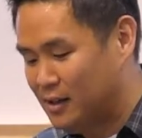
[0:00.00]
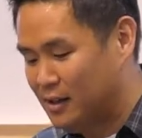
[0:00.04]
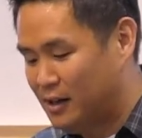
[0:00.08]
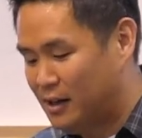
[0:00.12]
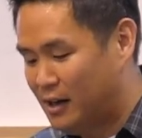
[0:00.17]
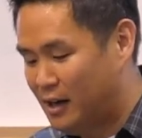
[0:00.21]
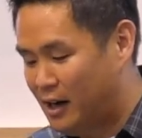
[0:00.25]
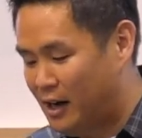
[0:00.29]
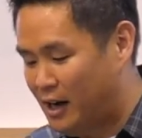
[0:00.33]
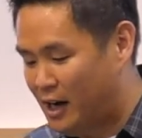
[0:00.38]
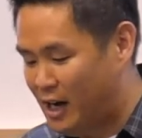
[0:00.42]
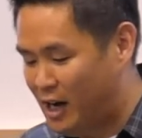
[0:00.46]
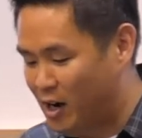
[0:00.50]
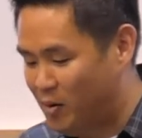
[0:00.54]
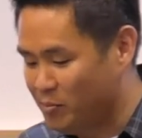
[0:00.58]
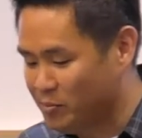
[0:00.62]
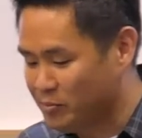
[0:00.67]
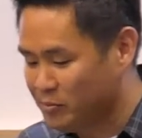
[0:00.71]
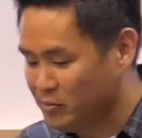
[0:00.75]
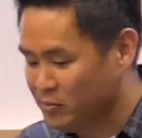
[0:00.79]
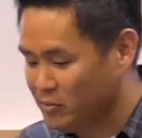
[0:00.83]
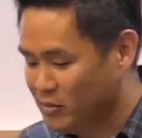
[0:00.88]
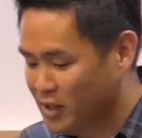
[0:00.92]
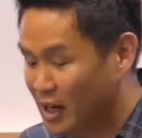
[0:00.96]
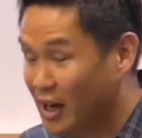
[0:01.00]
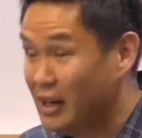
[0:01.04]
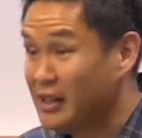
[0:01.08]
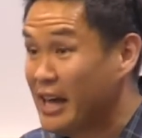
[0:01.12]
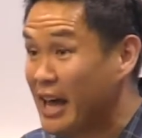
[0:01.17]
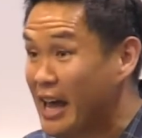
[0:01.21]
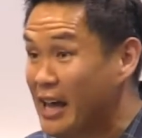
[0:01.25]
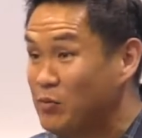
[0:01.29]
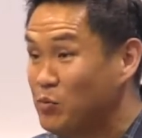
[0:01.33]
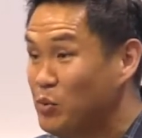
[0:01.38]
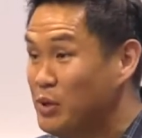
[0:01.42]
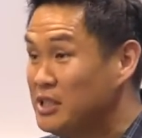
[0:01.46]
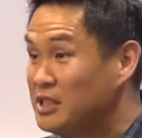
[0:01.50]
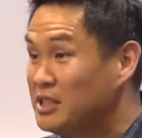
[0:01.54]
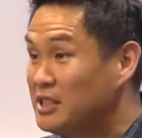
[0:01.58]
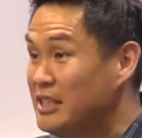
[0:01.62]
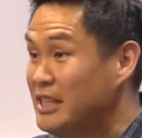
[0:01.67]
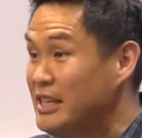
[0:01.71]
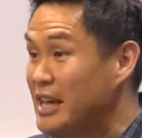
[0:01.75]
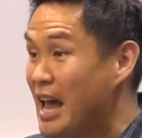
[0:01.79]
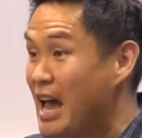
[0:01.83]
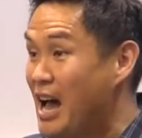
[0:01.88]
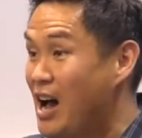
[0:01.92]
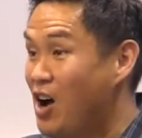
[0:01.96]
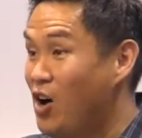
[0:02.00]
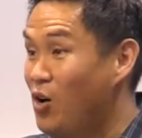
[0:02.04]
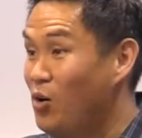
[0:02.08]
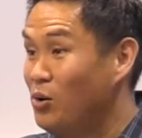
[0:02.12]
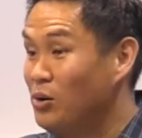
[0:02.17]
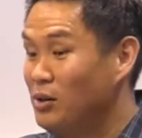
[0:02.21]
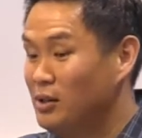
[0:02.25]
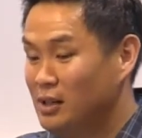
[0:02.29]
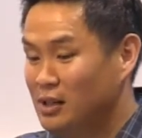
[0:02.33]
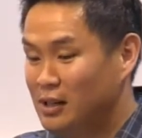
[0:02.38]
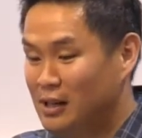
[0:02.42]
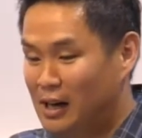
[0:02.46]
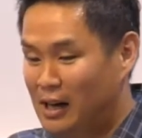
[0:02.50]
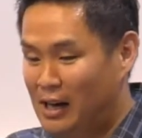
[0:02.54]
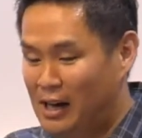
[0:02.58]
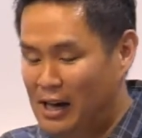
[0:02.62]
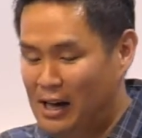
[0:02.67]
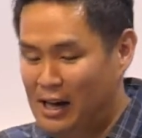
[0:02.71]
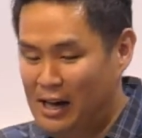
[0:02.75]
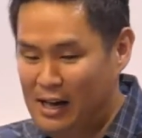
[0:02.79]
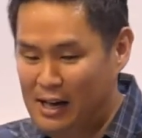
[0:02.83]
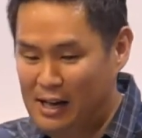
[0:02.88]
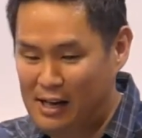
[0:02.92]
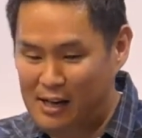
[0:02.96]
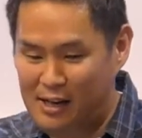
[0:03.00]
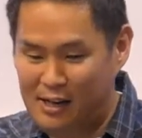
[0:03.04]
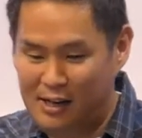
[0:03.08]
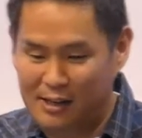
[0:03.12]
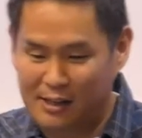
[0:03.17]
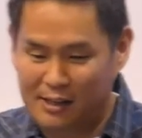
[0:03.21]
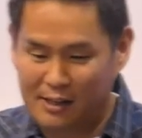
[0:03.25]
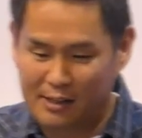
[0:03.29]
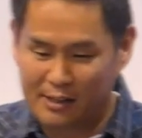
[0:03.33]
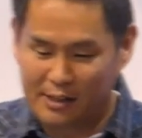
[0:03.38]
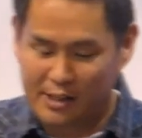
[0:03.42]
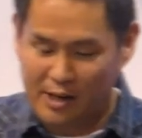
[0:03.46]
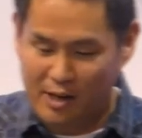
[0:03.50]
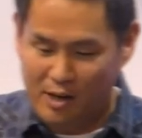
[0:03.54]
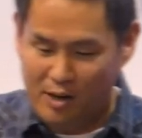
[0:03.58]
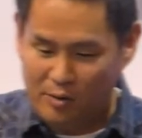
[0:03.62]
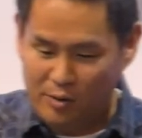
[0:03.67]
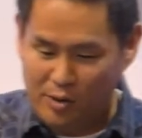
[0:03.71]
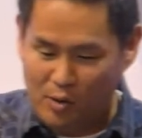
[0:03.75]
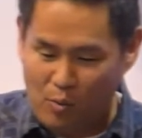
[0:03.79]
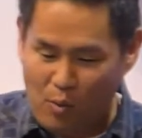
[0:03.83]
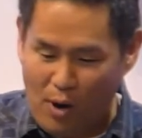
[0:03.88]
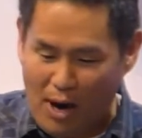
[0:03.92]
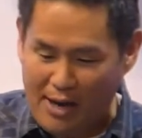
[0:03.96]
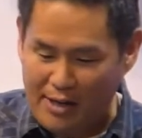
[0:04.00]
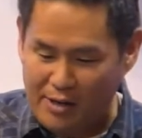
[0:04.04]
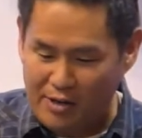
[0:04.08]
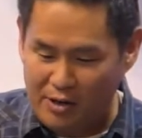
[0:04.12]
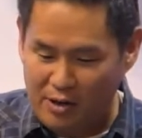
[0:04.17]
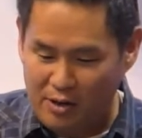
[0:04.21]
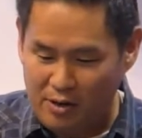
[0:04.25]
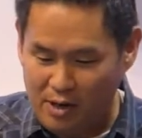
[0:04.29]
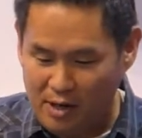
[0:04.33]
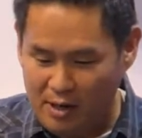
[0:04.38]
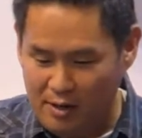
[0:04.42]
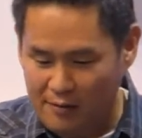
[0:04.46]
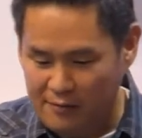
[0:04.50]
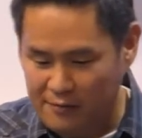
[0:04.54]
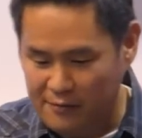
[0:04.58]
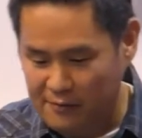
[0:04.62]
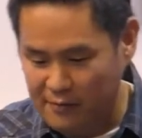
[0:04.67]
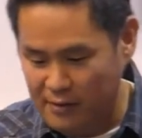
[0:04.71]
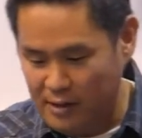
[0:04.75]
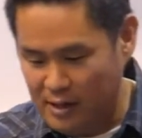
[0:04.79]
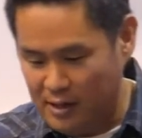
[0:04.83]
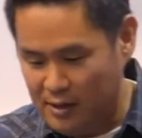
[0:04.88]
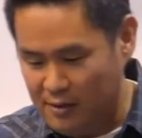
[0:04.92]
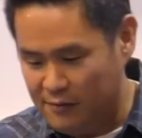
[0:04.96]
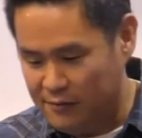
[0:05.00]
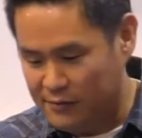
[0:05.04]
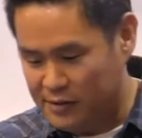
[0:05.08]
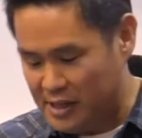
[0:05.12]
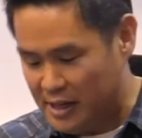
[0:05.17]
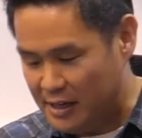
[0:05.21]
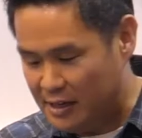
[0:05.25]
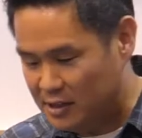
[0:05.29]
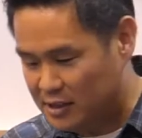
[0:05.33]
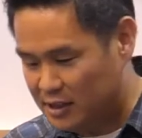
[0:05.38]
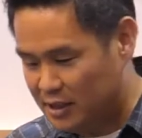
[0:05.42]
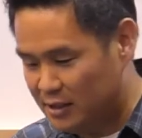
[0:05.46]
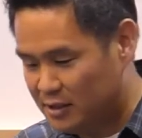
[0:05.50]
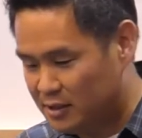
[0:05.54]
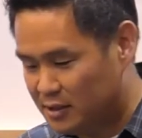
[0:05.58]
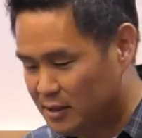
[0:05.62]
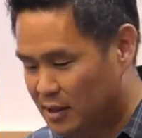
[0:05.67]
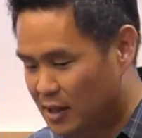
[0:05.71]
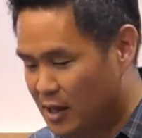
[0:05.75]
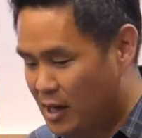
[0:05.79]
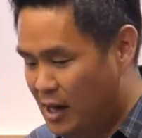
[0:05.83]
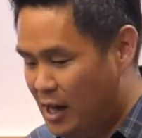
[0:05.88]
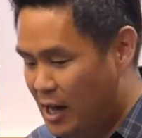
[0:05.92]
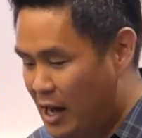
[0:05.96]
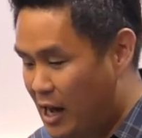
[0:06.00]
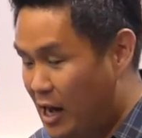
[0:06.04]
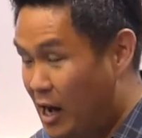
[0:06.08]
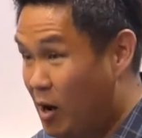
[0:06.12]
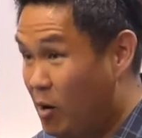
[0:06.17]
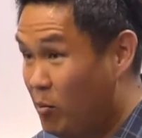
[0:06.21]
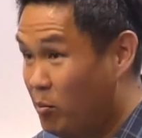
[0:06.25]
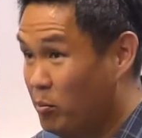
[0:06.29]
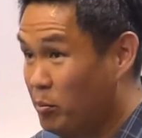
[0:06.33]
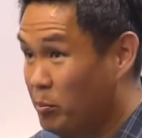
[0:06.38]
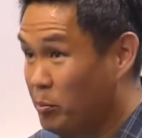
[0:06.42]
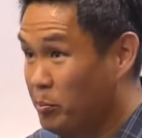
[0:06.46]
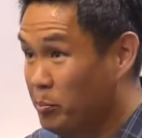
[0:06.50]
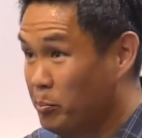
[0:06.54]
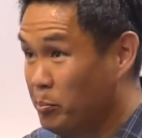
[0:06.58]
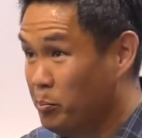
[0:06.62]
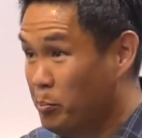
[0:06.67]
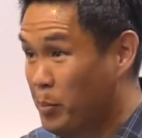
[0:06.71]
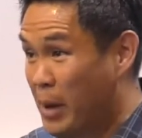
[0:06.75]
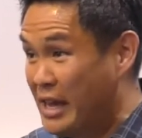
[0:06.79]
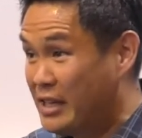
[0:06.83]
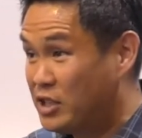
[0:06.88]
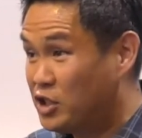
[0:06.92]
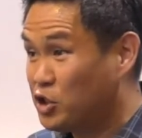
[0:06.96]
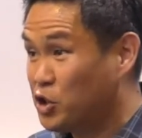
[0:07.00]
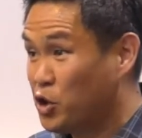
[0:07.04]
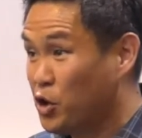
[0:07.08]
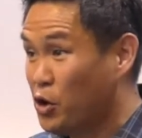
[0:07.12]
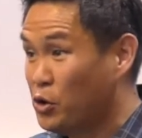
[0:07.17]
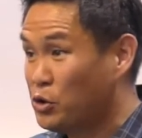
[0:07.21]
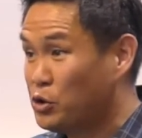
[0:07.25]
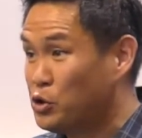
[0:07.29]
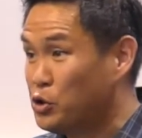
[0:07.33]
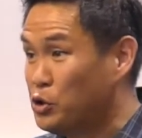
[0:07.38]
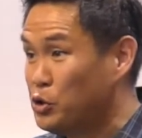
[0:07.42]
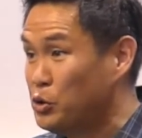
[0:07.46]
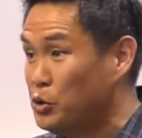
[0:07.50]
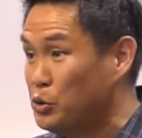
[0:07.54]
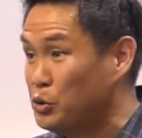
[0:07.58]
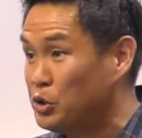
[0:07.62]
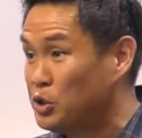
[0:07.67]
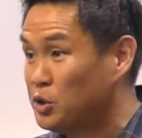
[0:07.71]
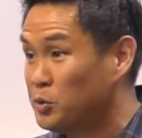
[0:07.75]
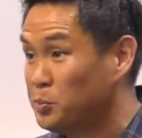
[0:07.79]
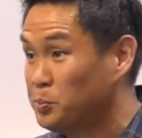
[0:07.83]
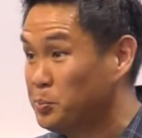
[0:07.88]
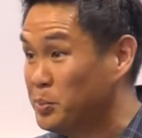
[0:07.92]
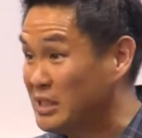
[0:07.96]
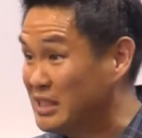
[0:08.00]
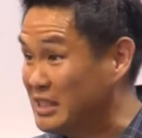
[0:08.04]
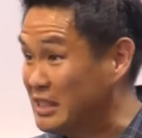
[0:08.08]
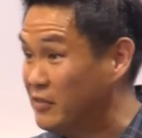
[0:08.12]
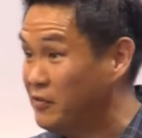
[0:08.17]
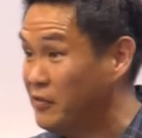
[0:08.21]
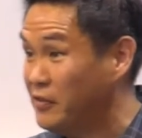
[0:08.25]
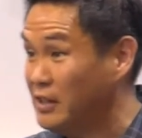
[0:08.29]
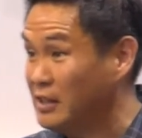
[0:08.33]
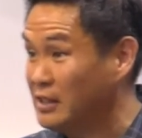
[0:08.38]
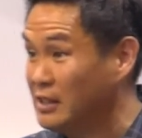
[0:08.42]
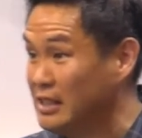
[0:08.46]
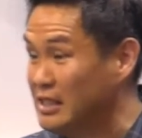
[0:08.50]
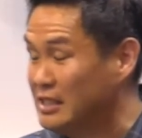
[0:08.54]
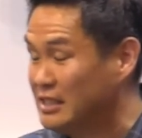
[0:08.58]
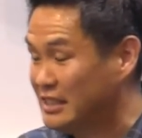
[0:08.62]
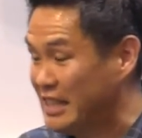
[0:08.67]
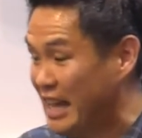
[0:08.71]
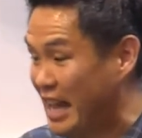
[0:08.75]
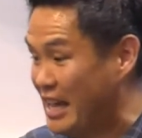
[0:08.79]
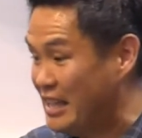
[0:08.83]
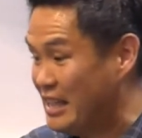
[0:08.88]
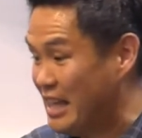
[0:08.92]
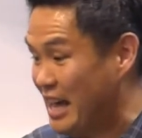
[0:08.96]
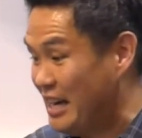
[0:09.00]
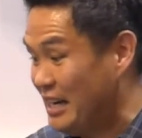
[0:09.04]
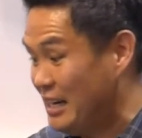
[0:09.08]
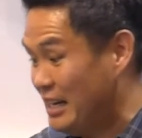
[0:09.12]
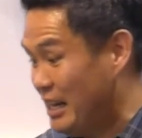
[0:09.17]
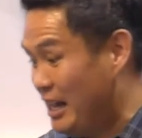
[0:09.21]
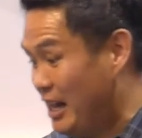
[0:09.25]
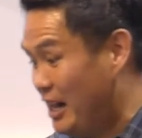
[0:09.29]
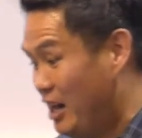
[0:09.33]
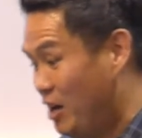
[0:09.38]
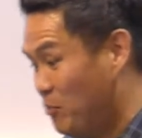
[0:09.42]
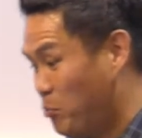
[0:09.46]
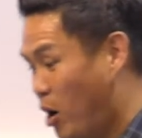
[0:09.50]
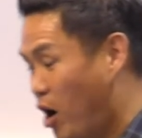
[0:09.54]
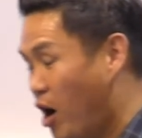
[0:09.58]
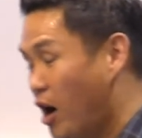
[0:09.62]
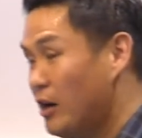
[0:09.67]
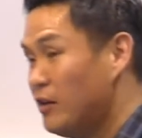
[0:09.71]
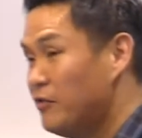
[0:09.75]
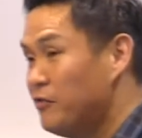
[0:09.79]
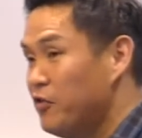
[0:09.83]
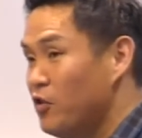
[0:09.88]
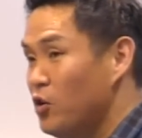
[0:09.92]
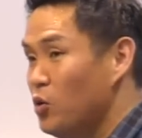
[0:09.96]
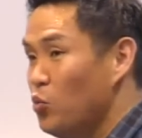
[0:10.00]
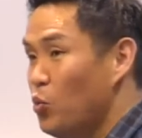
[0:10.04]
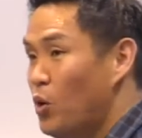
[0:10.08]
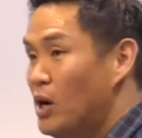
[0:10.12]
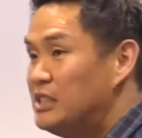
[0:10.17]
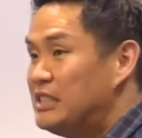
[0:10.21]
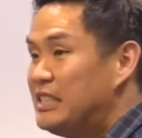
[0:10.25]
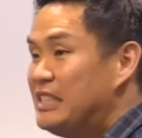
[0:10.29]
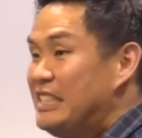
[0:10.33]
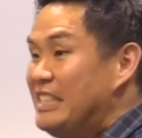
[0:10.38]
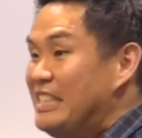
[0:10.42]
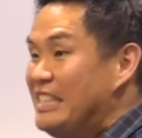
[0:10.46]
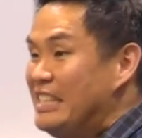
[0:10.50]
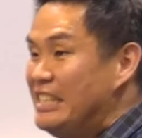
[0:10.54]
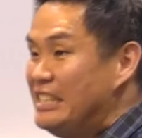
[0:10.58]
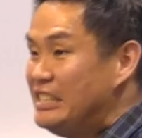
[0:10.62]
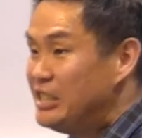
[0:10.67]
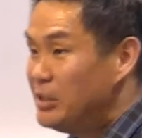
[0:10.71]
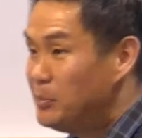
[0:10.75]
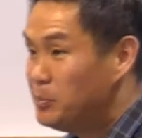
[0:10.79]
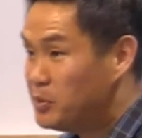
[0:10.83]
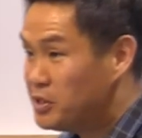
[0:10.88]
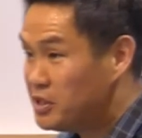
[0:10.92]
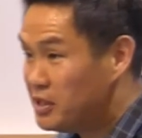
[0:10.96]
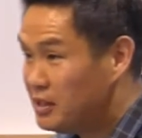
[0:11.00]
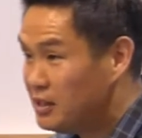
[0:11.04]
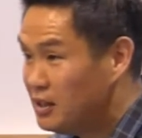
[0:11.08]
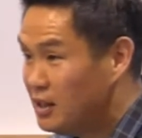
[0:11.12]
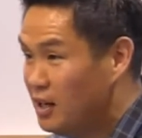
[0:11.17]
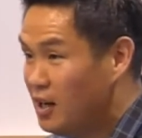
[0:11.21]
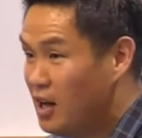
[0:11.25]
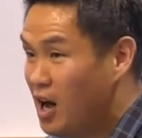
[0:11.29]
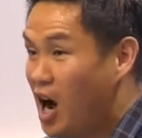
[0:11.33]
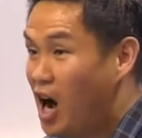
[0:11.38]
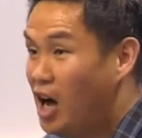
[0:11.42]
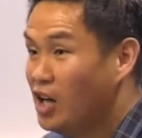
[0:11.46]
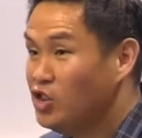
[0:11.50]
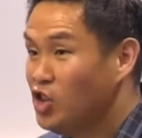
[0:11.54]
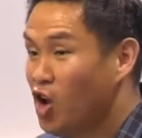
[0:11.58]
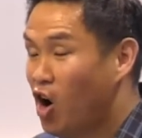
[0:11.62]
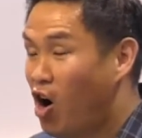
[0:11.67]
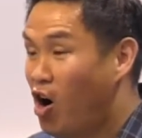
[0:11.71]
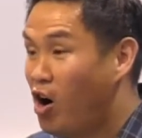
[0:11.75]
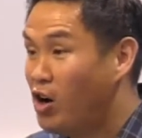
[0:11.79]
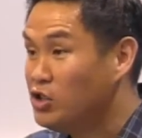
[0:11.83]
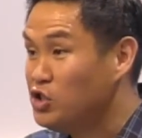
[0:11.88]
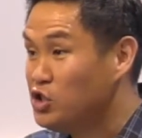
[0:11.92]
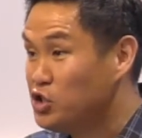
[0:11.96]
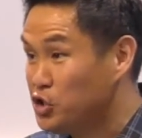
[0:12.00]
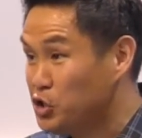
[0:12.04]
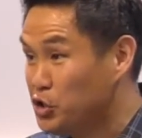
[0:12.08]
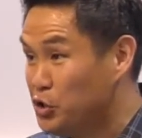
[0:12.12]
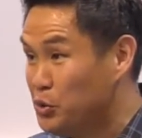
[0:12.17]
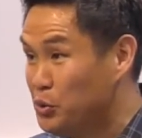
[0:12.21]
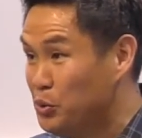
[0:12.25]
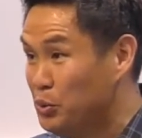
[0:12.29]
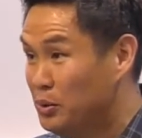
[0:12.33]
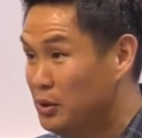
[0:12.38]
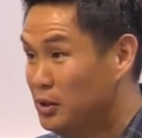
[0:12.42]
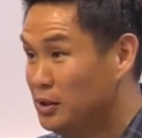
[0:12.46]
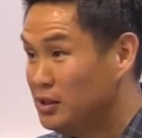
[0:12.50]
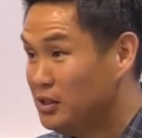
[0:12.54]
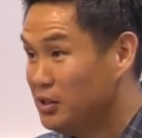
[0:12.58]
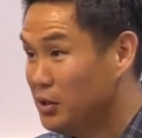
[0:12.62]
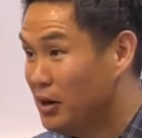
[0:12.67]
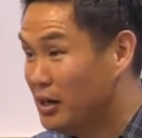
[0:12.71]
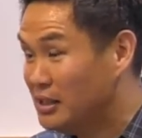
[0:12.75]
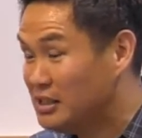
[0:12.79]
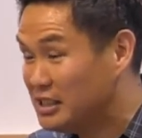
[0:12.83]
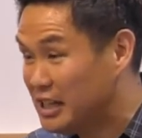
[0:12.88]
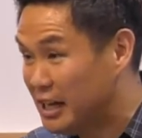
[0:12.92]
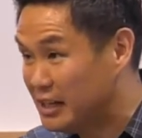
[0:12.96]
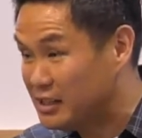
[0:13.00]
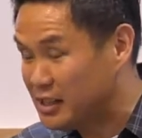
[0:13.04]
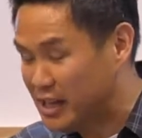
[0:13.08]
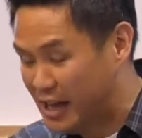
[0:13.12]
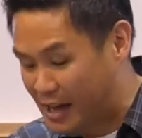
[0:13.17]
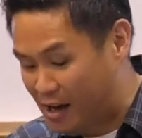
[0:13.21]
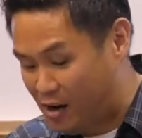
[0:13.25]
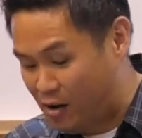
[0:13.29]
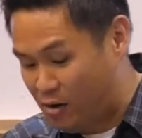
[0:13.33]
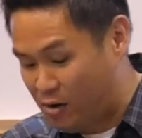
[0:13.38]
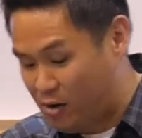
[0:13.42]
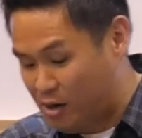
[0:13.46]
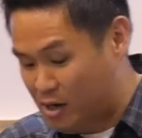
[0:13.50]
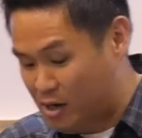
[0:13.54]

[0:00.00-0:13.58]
Um, again, we see how uh, the, the writer of, of Genesis um, makes sure to specifically say that uh, Potiphar was an Egyptian a non Jew, you know, a Gentile,